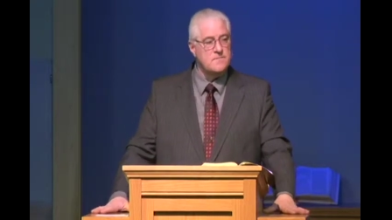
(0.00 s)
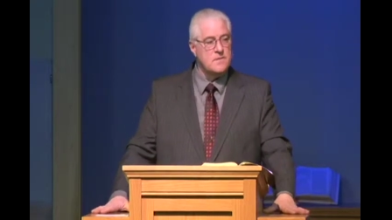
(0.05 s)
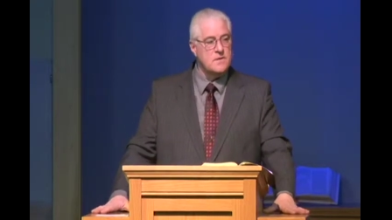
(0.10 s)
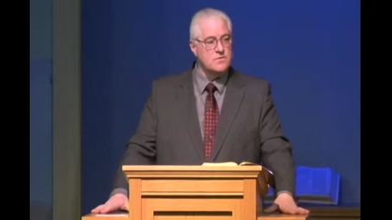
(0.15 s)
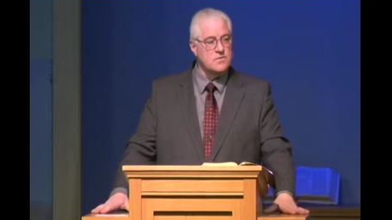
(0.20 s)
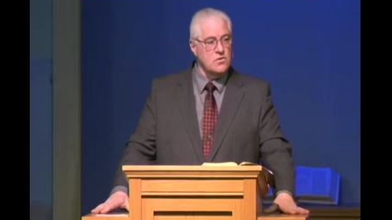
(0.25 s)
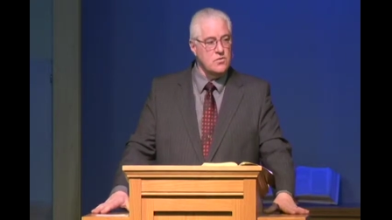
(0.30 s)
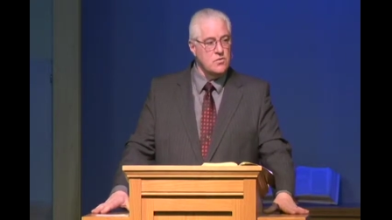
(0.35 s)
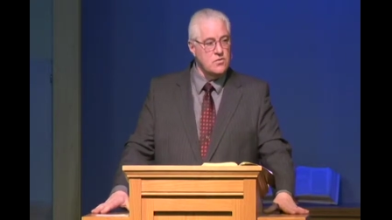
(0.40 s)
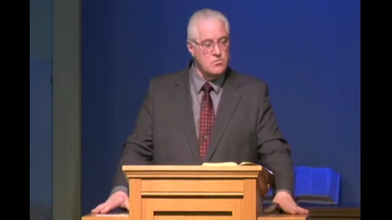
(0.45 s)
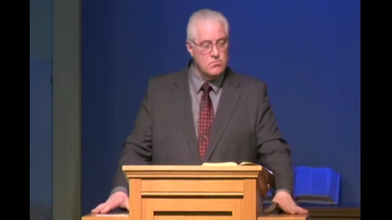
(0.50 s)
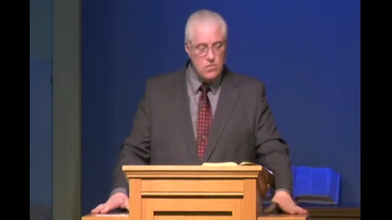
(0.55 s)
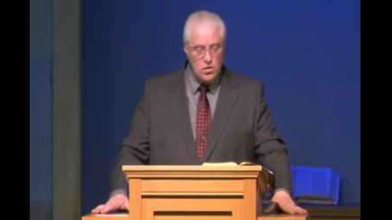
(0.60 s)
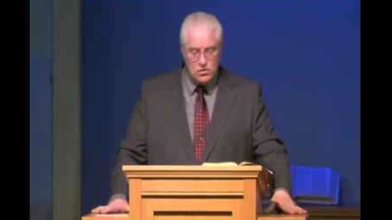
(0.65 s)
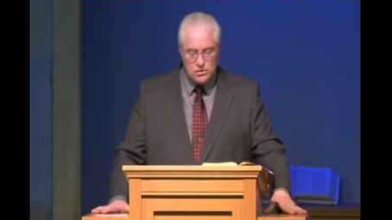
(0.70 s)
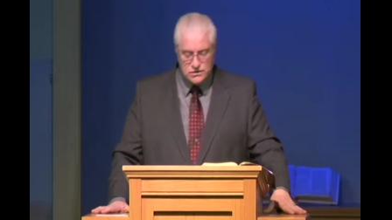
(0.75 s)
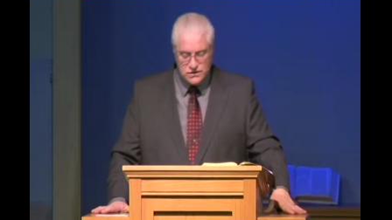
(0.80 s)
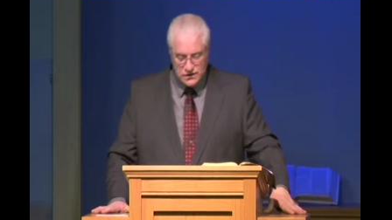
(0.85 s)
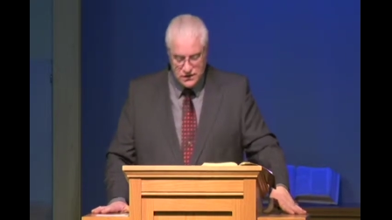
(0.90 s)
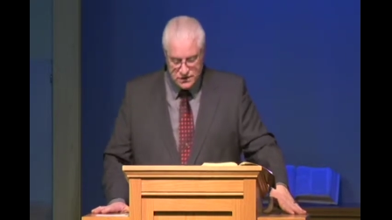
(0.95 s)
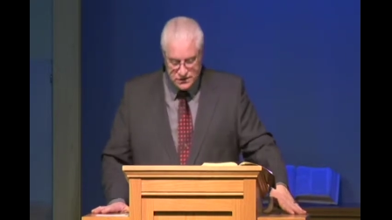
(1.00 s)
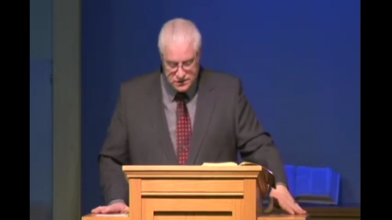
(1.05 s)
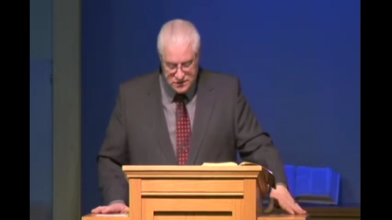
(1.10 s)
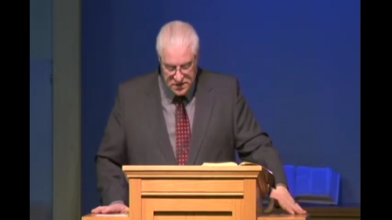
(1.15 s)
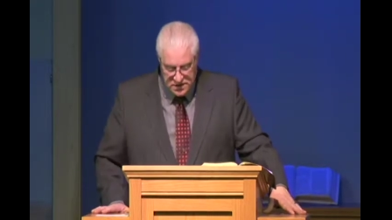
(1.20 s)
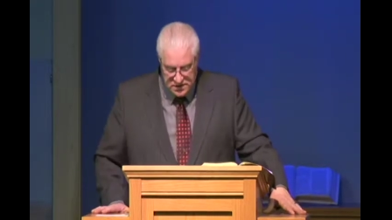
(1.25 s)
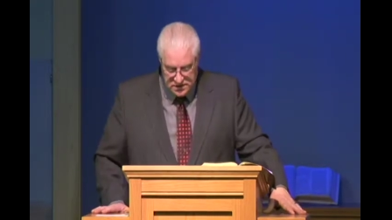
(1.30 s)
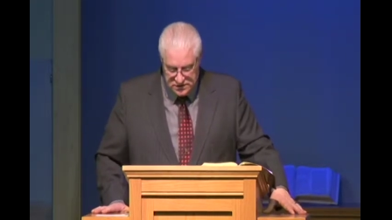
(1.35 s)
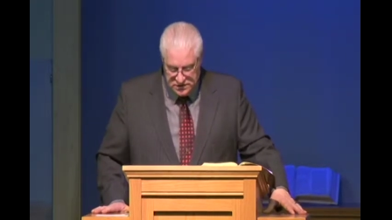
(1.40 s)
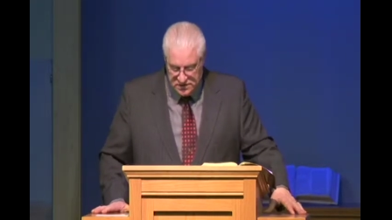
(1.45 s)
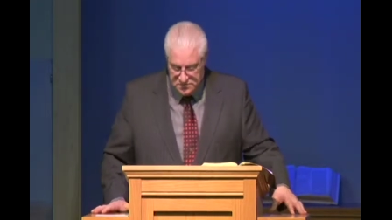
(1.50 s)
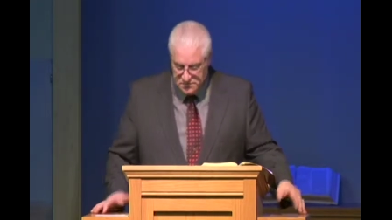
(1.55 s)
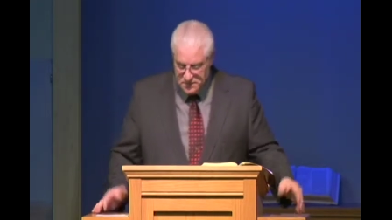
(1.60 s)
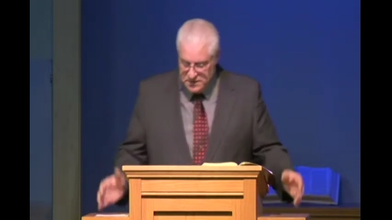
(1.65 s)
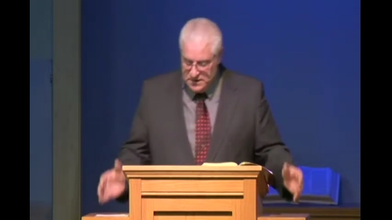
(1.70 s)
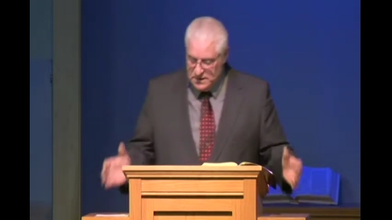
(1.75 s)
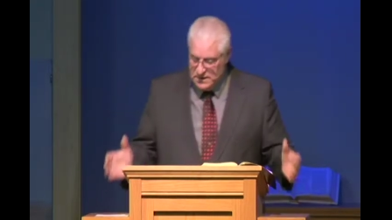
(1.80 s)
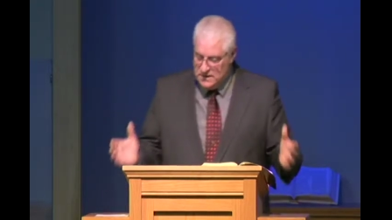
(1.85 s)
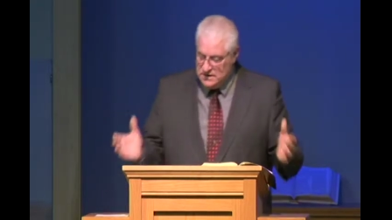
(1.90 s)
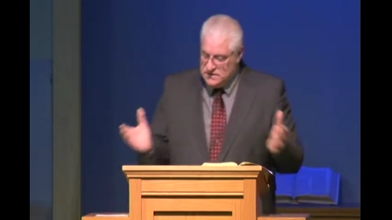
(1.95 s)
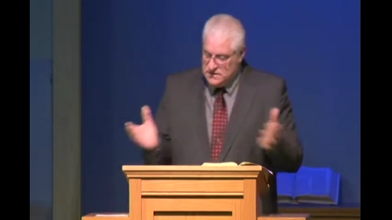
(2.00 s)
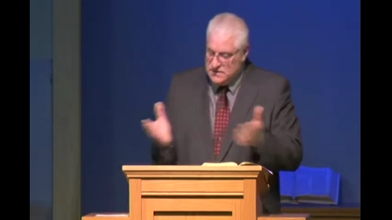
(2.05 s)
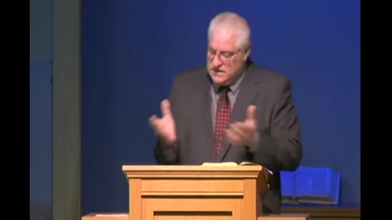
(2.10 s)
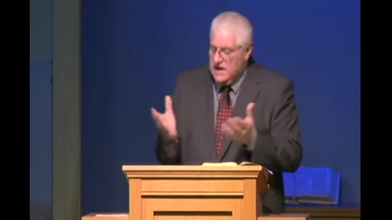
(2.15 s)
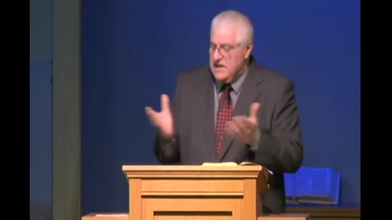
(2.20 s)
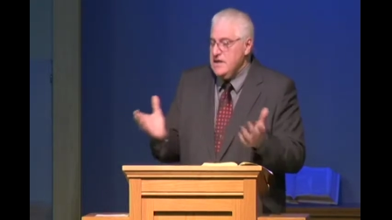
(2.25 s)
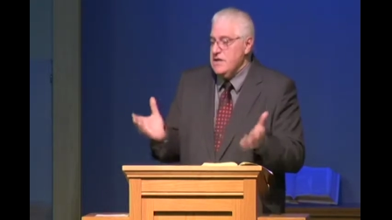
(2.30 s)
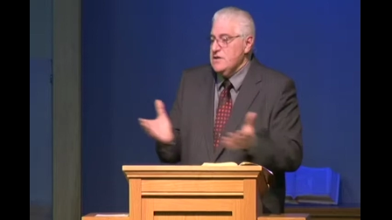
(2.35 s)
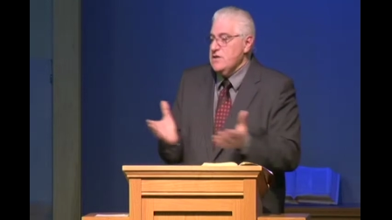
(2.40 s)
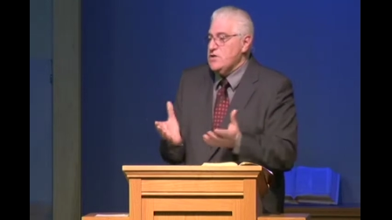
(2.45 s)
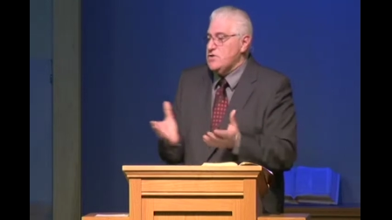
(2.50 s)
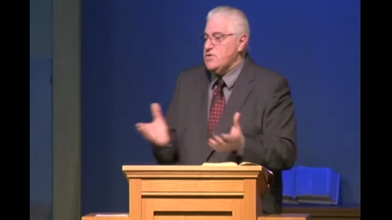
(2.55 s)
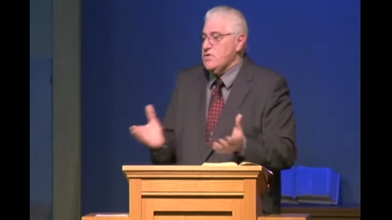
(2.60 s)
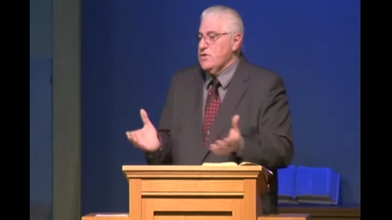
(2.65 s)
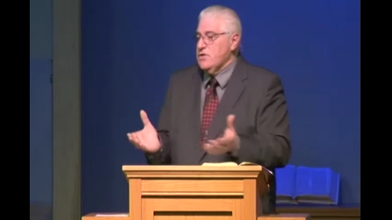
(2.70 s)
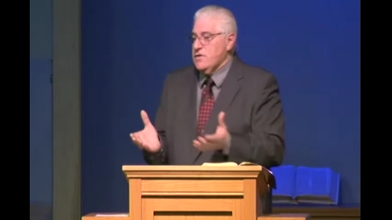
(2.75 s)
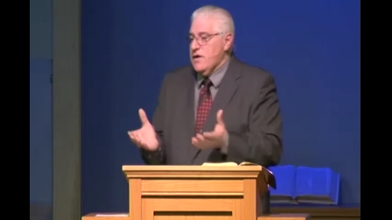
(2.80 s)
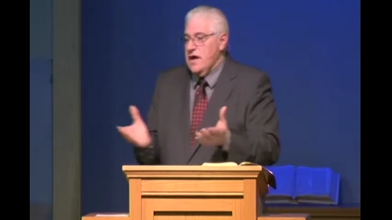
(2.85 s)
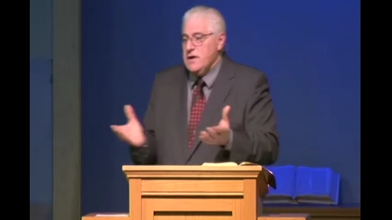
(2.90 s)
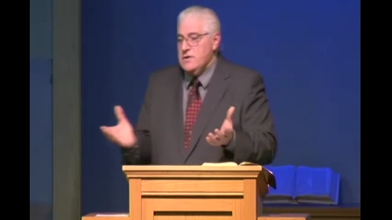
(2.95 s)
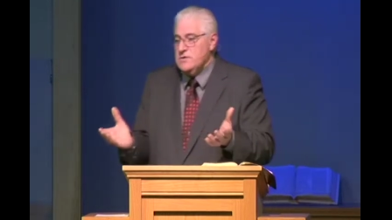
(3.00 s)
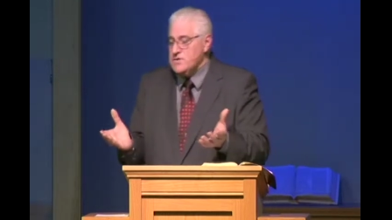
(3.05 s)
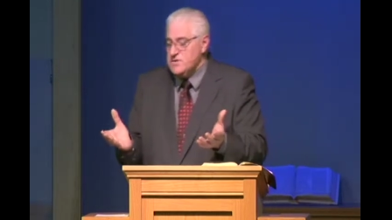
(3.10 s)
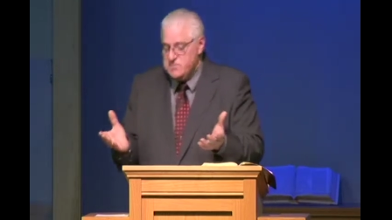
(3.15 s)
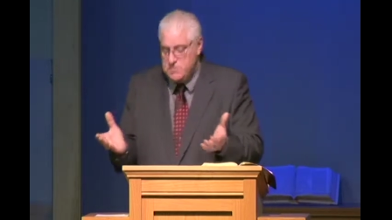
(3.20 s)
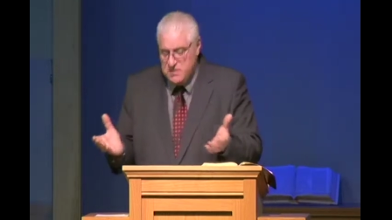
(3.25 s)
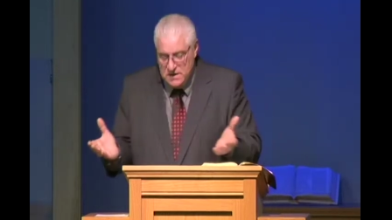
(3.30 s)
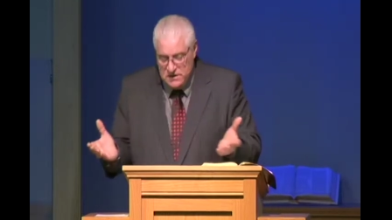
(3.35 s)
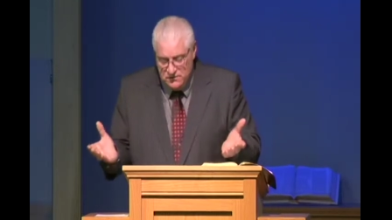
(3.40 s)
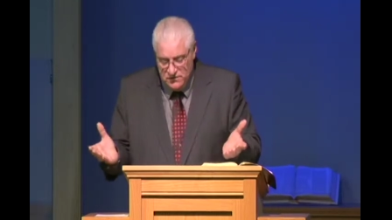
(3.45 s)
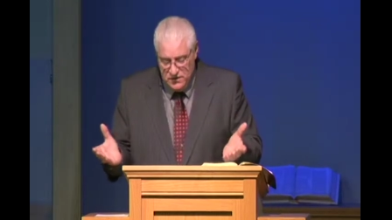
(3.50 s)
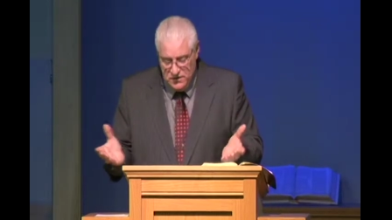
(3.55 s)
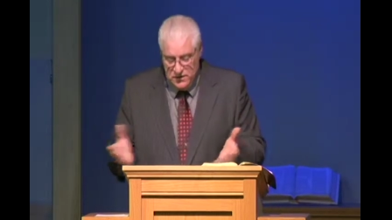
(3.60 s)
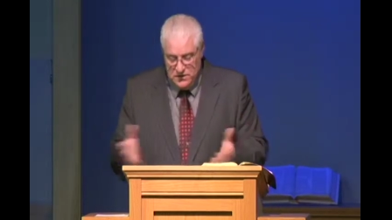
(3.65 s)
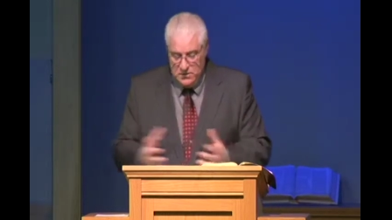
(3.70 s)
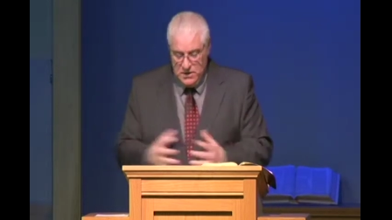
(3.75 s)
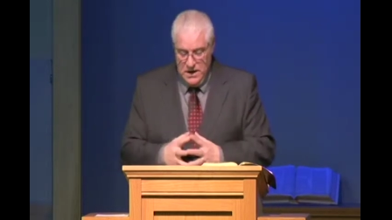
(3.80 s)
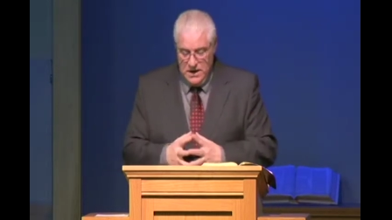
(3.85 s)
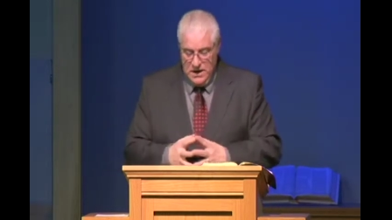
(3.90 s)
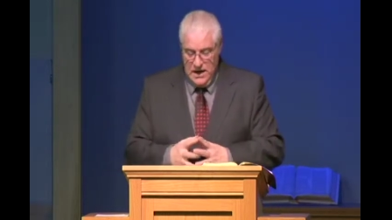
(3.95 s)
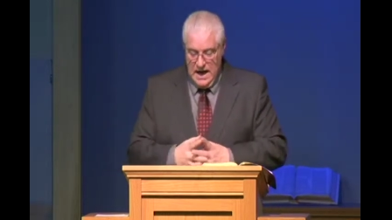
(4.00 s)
So Moses simply stating the truth. I don't speak very well.